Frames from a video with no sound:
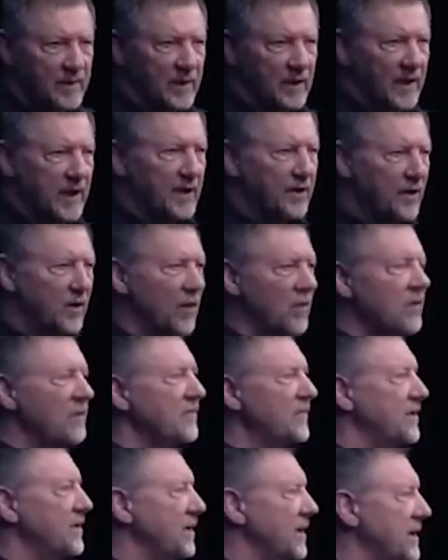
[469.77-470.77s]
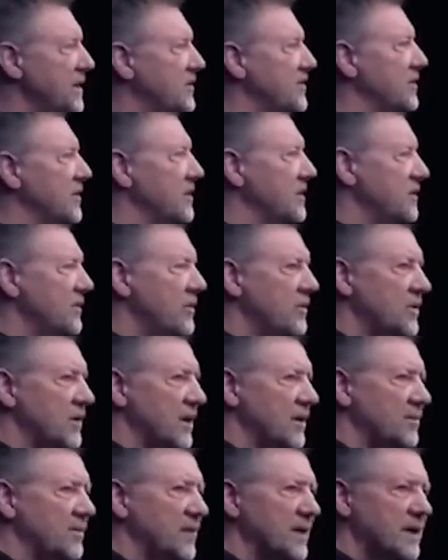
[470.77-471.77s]
And all of the nation knew
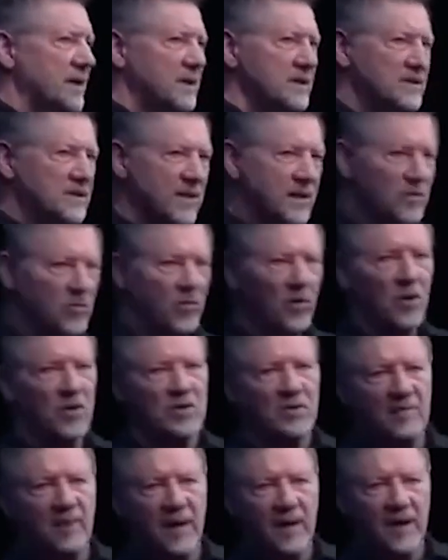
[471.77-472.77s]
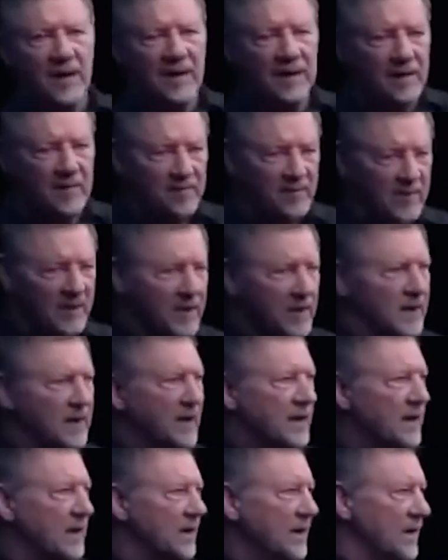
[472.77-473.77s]
him because they walked by him
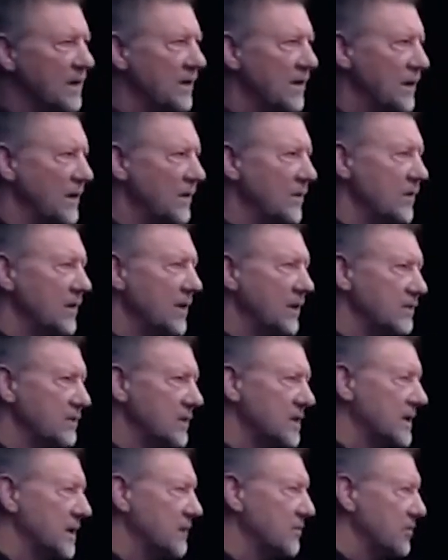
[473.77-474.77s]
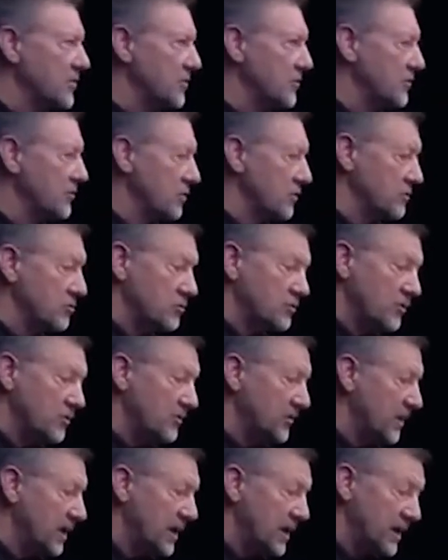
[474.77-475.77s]
when they would come to
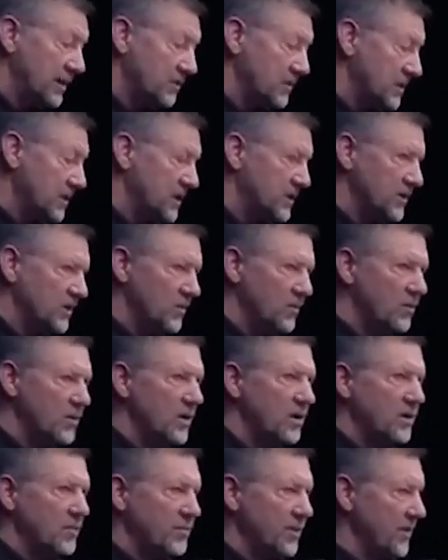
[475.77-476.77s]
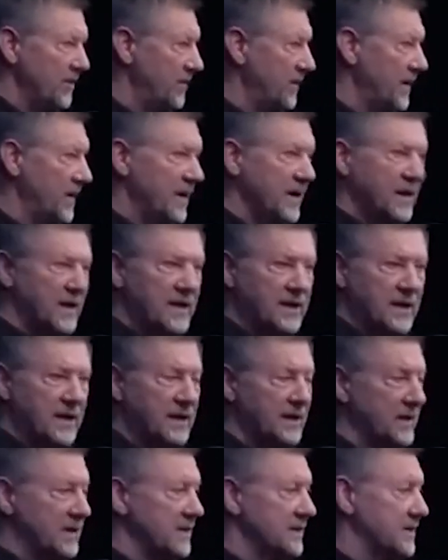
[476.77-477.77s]
Jerusalem, and he was so pathetic
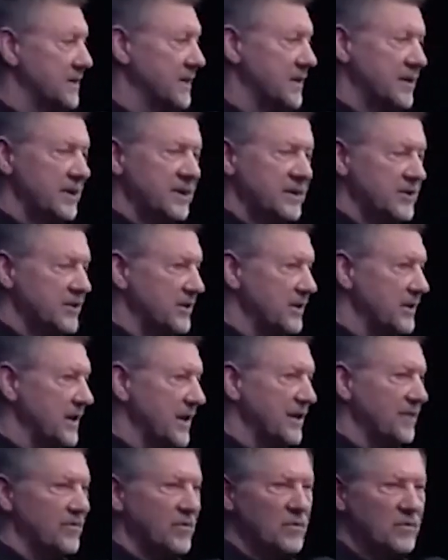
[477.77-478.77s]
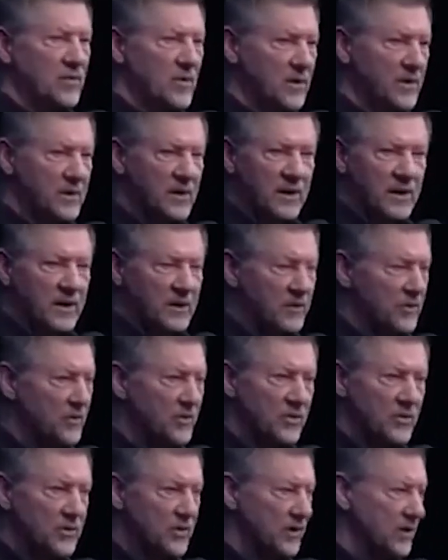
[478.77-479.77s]
in his condition, everyone
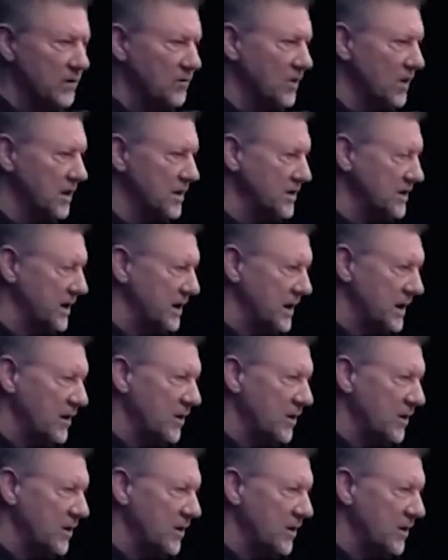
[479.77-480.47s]
knew who he was, and they